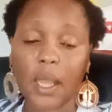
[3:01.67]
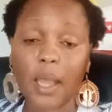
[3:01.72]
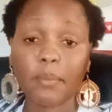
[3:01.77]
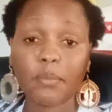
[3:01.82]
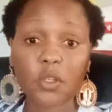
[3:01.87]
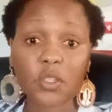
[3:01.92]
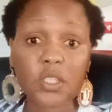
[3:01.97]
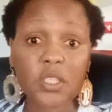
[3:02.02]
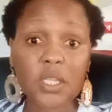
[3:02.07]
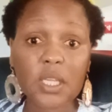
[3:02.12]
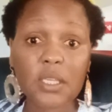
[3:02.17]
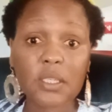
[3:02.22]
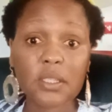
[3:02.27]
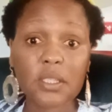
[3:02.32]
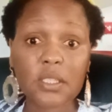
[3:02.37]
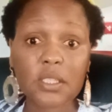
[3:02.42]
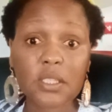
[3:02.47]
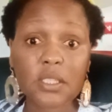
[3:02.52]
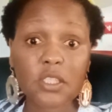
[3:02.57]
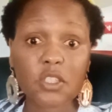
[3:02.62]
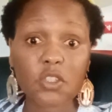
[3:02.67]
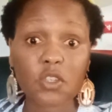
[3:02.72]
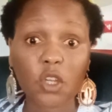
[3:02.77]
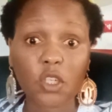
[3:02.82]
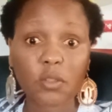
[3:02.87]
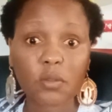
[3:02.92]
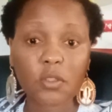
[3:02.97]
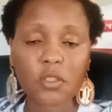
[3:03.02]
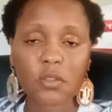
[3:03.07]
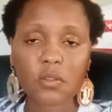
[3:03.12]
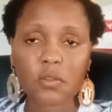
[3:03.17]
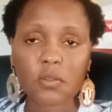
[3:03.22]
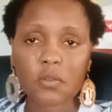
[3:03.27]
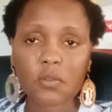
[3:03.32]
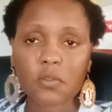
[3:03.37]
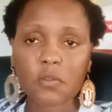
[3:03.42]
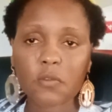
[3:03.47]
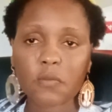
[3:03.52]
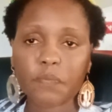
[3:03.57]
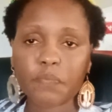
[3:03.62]
I'm not saying this is not
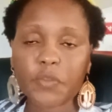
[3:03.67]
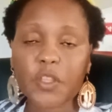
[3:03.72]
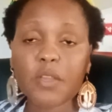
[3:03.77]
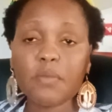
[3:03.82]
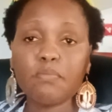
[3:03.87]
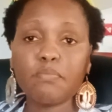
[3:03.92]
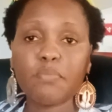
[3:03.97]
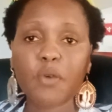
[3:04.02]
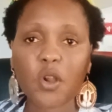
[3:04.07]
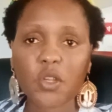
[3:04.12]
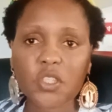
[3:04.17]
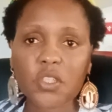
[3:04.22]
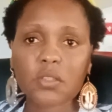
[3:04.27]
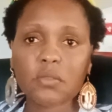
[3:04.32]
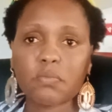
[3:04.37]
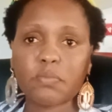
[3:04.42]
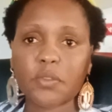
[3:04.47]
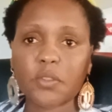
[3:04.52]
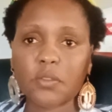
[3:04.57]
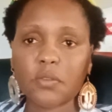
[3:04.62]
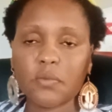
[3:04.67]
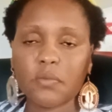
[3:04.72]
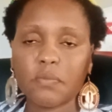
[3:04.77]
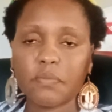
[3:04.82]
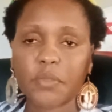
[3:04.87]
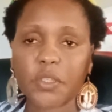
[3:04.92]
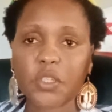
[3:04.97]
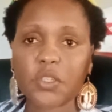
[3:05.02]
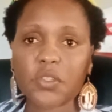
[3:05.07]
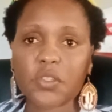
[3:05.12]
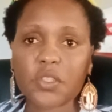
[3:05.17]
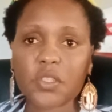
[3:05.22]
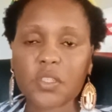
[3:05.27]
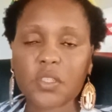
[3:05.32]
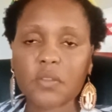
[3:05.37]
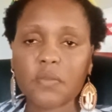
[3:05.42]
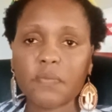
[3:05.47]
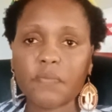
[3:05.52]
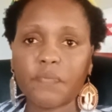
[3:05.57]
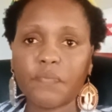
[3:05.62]
impossible
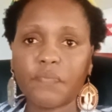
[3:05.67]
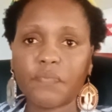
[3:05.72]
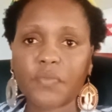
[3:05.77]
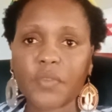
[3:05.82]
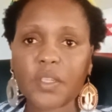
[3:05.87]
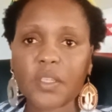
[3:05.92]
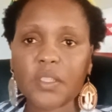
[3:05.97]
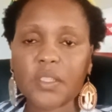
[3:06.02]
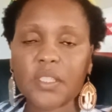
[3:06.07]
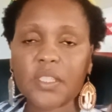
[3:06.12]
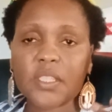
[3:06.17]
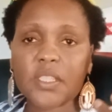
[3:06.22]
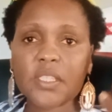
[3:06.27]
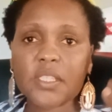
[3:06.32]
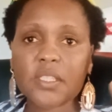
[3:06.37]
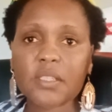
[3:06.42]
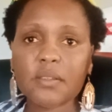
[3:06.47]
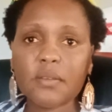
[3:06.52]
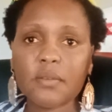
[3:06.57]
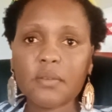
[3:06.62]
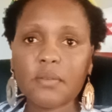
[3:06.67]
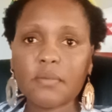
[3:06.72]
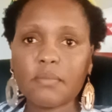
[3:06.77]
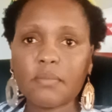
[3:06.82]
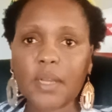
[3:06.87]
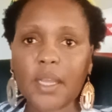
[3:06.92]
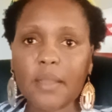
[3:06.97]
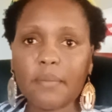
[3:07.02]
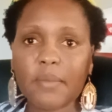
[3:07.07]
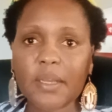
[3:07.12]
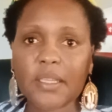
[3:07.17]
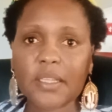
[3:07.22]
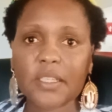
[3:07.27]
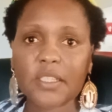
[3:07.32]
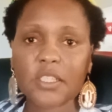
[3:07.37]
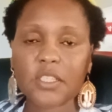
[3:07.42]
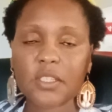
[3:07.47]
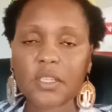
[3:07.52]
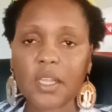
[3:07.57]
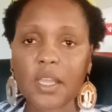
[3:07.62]
because this is my
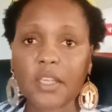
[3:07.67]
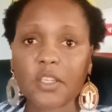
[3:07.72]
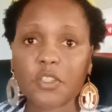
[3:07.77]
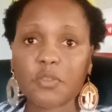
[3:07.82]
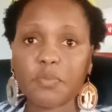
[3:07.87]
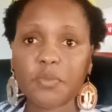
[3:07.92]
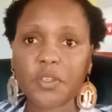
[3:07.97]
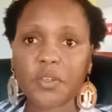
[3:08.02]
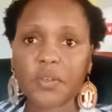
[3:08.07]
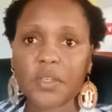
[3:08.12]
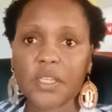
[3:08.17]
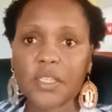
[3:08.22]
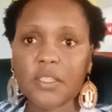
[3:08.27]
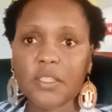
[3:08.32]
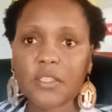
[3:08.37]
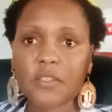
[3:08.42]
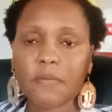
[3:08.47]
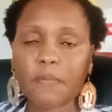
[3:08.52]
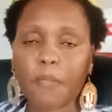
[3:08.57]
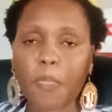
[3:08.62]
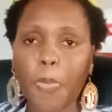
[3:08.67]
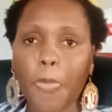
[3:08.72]
mother's experience.